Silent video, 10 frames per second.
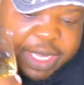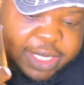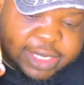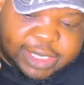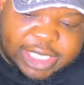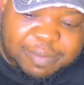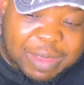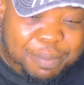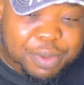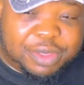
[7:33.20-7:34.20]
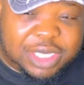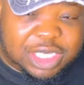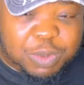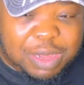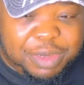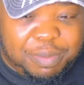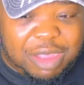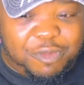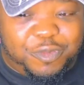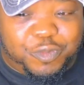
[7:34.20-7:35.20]
the same. I bought this probably about
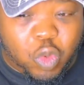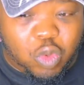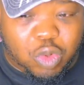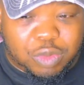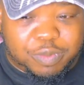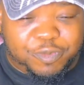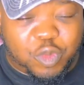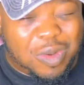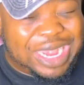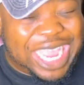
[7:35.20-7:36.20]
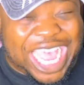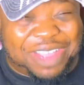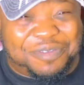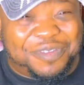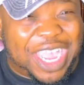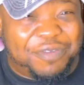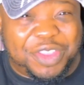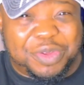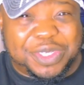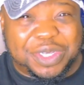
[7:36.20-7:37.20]
4.5, 5
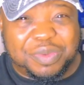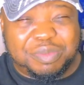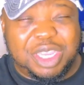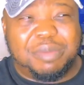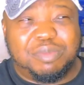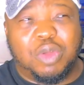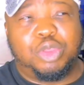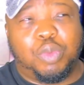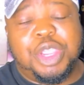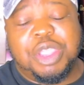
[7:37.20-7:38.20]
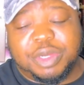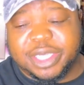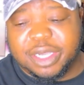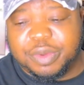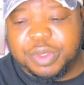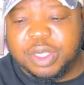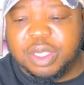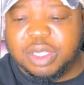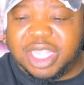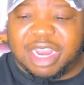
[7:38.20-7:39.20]
years ago. Yeah, no, 3 years ago
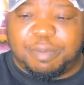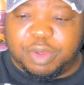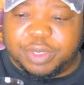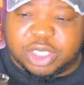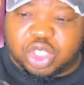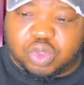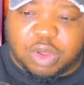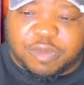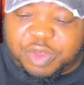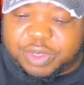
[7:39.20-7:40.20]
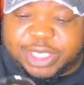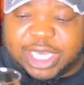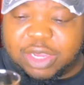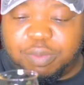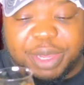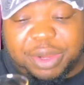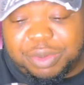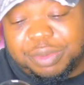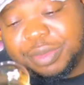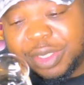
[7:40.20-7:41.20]
that I bought this 12-year single barrel.
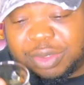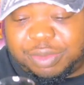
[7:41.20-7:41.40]
So